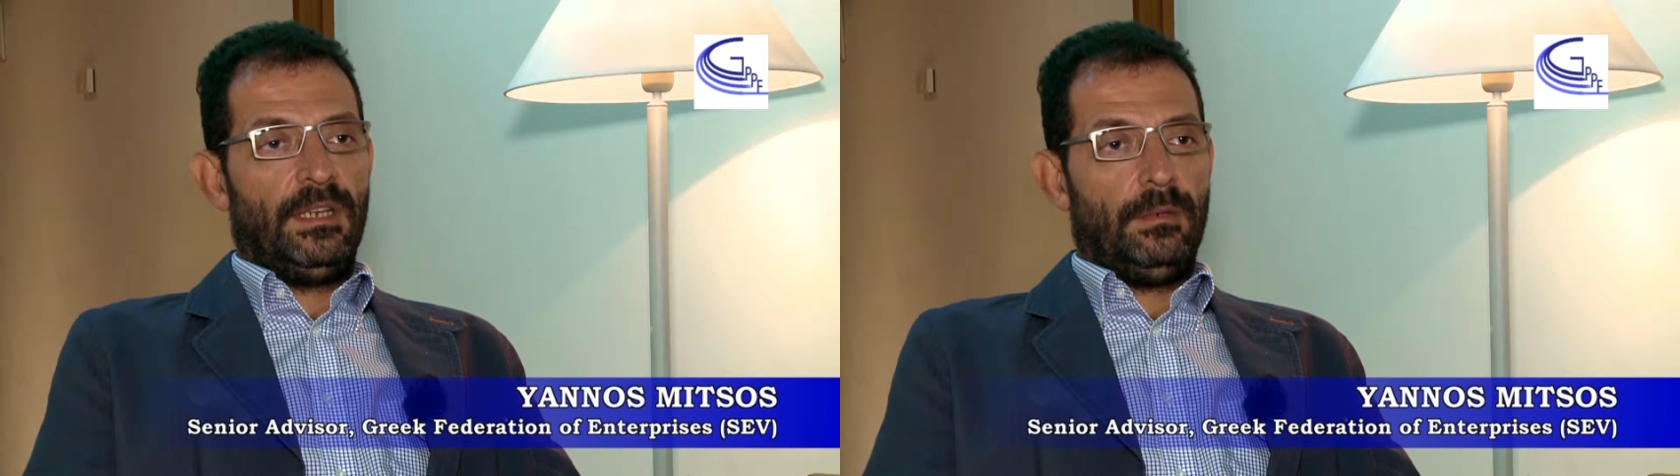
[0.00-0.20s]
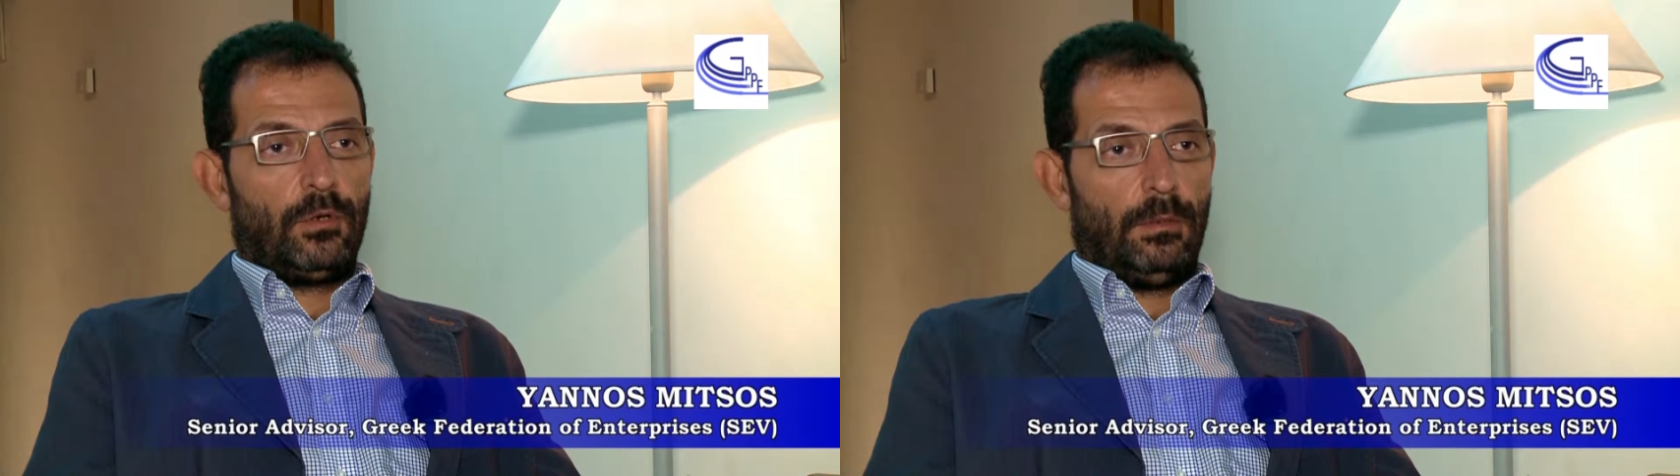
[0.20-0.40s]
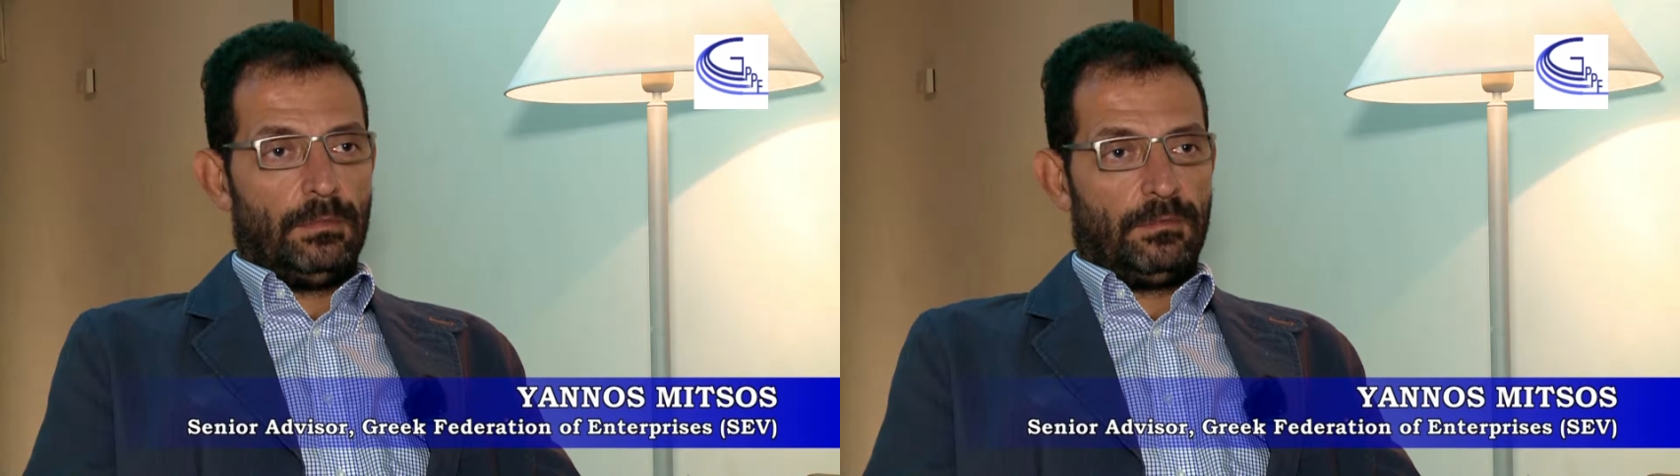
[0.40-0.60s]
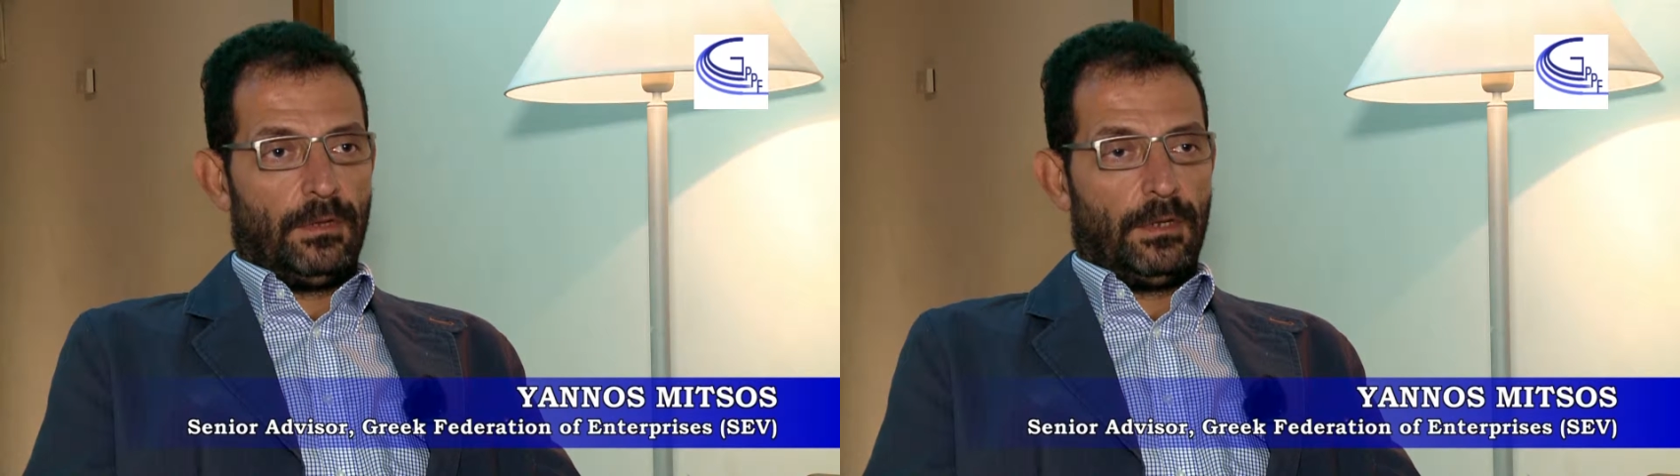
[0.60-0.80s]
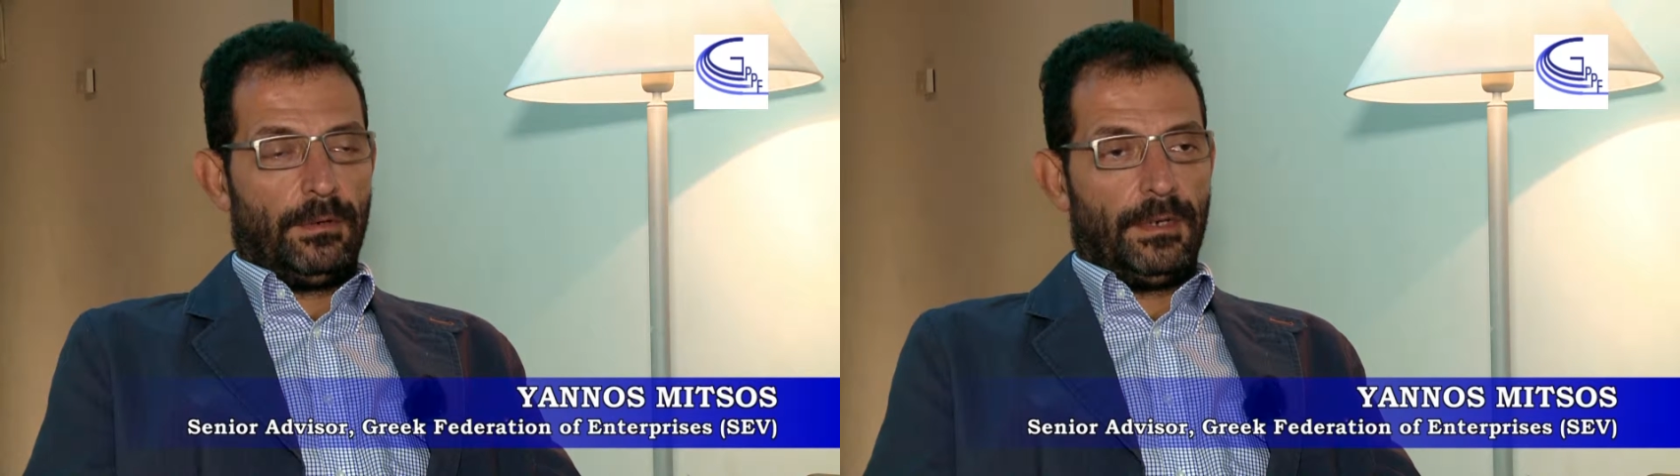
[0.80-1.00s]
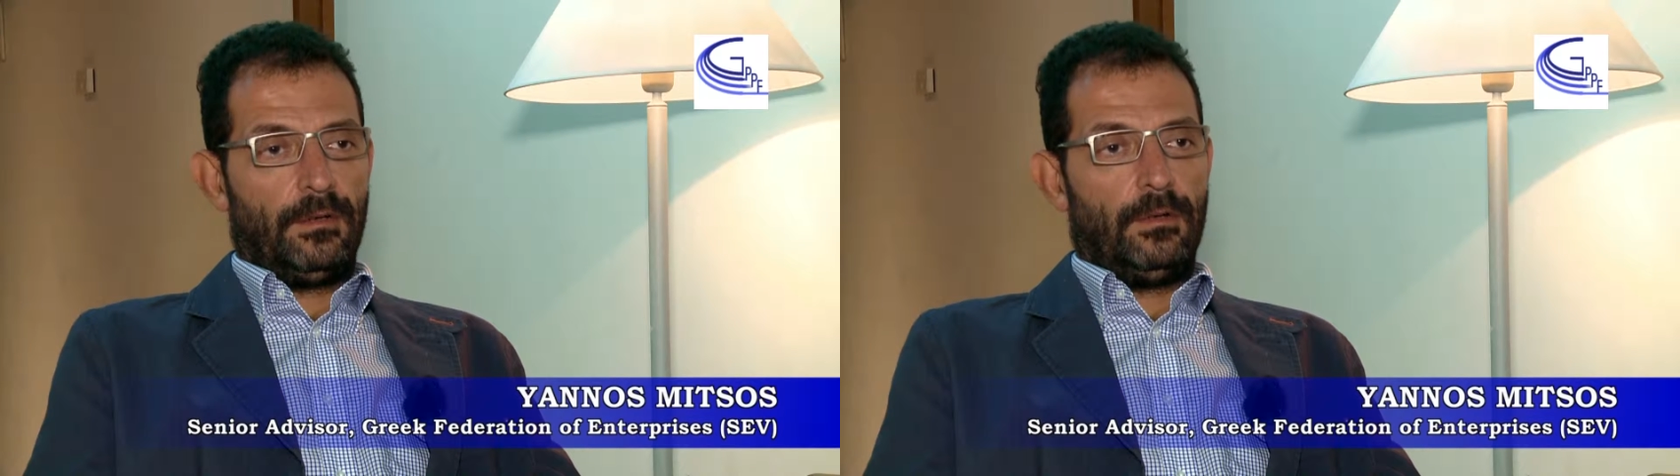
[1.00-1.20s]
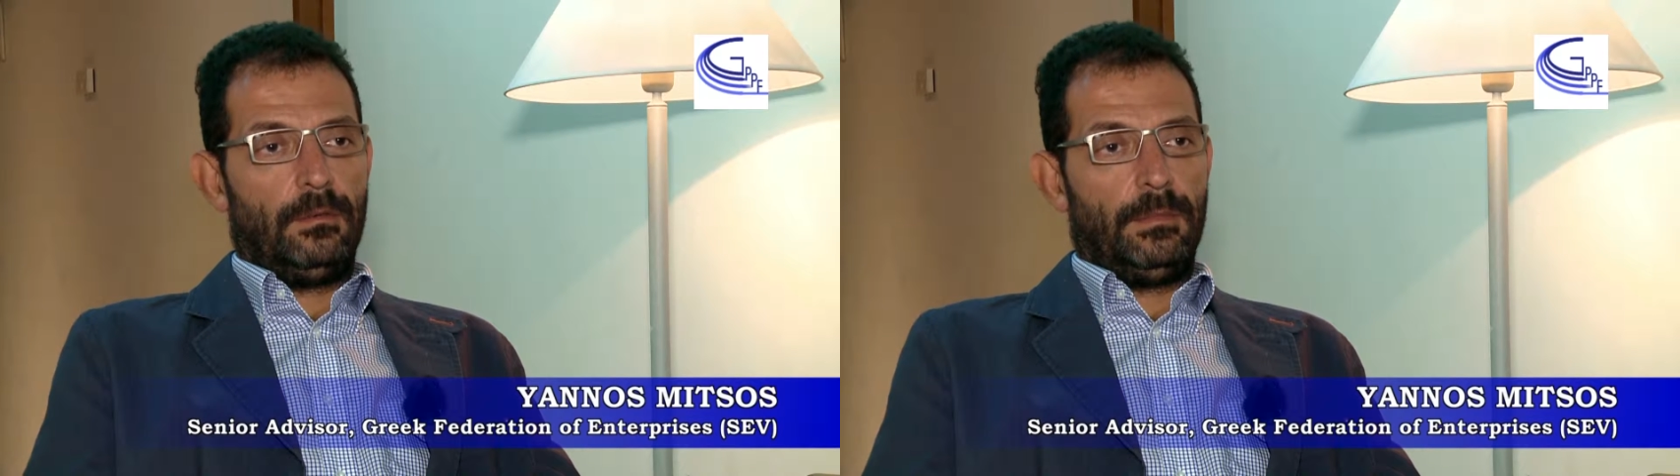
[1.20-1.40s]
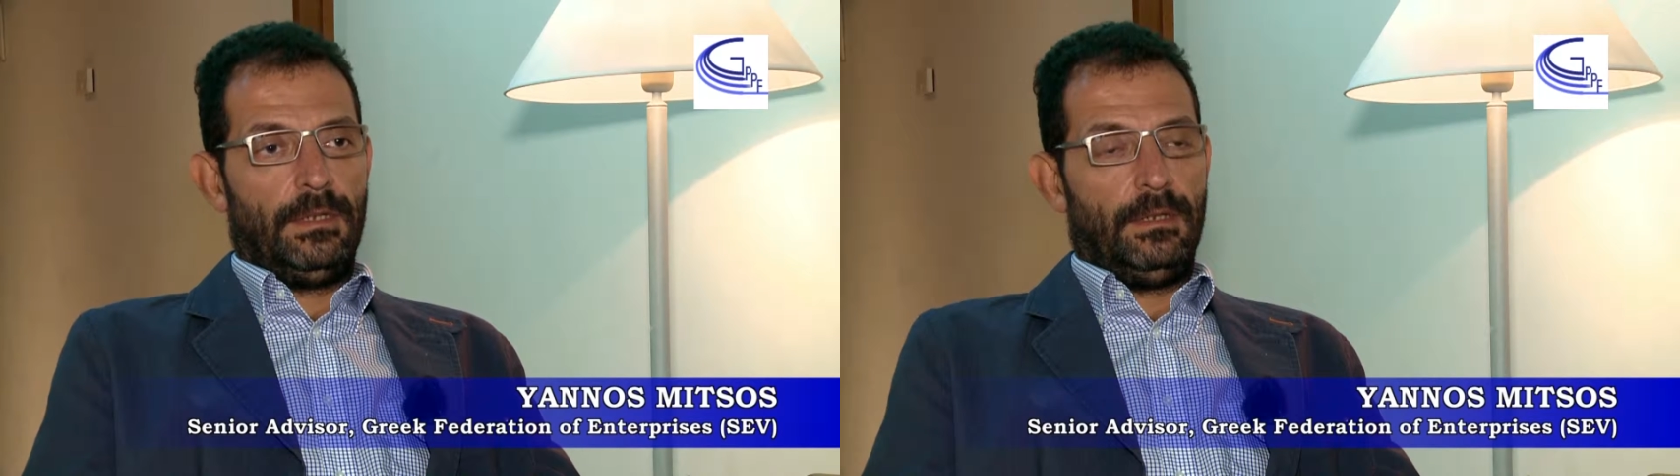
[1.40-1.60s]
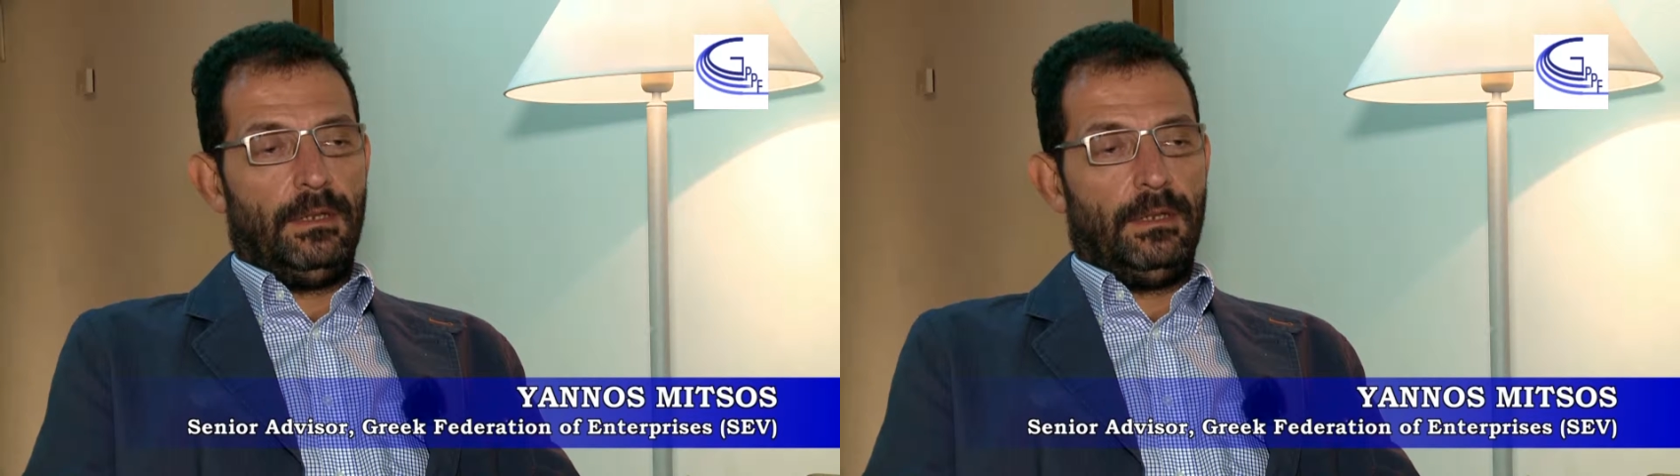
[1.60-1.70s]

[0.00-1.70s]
many problems for the Greek economy.